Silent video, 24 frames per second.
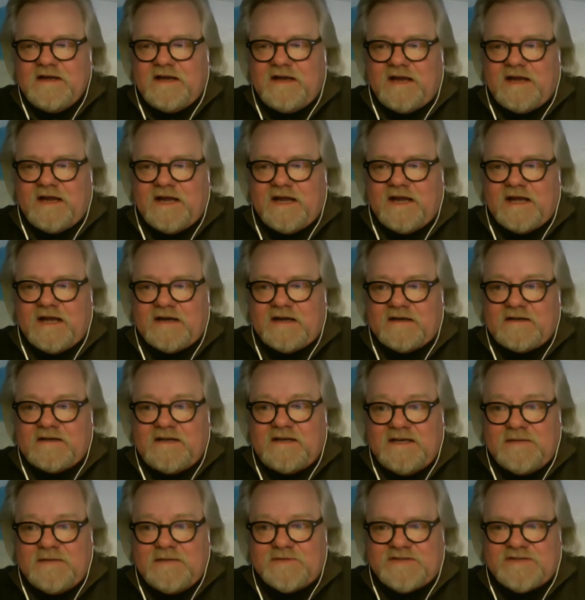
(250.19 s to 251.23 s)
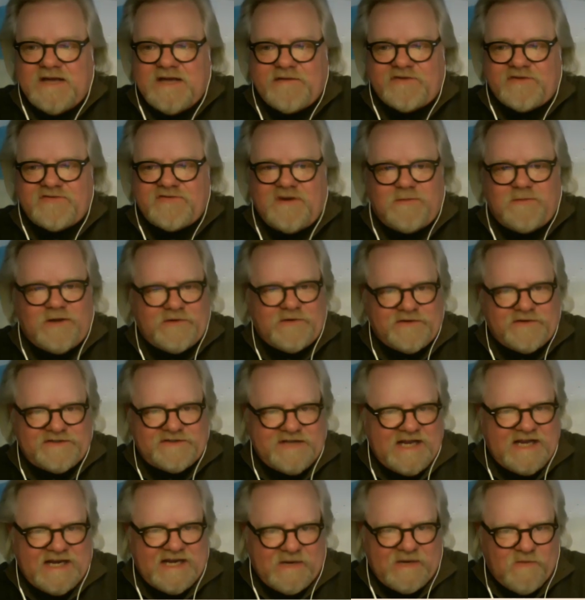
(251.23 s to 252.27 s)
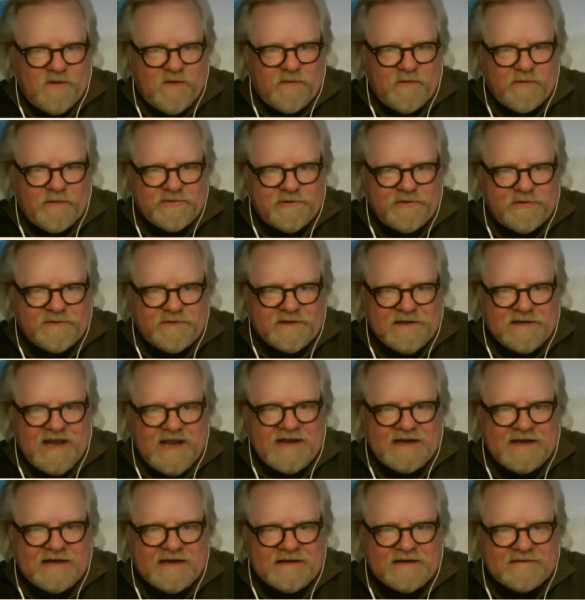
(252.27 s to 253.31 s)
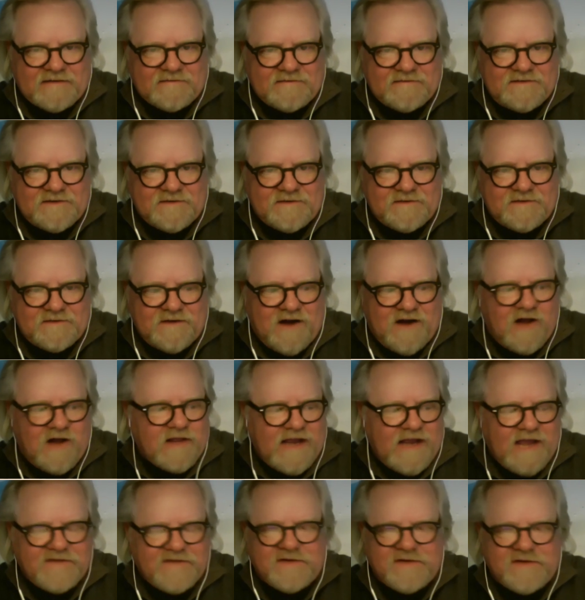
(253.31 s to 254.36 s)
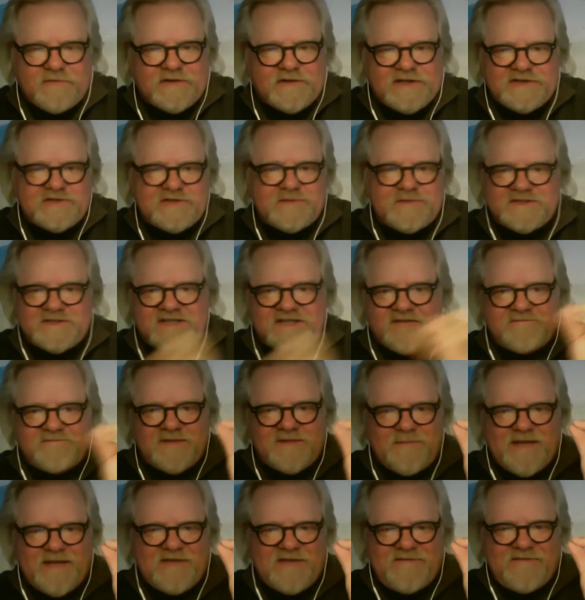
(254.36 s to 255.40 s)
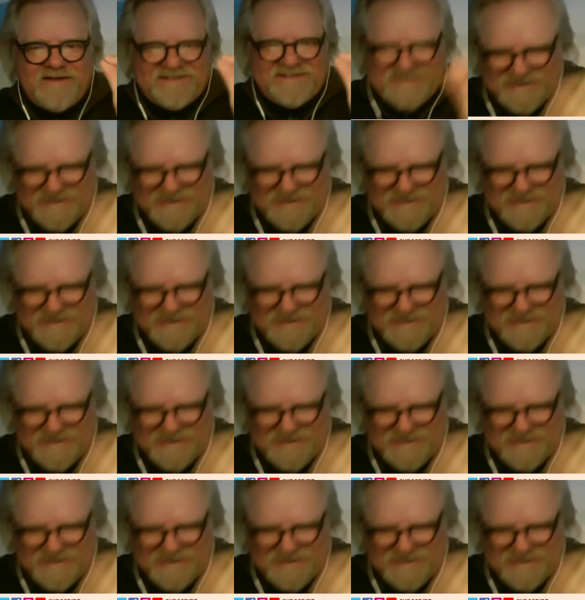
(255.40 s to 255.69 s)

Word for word: And he was having trouble understanding what we were doing with the lighting. And so all I had to really do was give him the manifesto.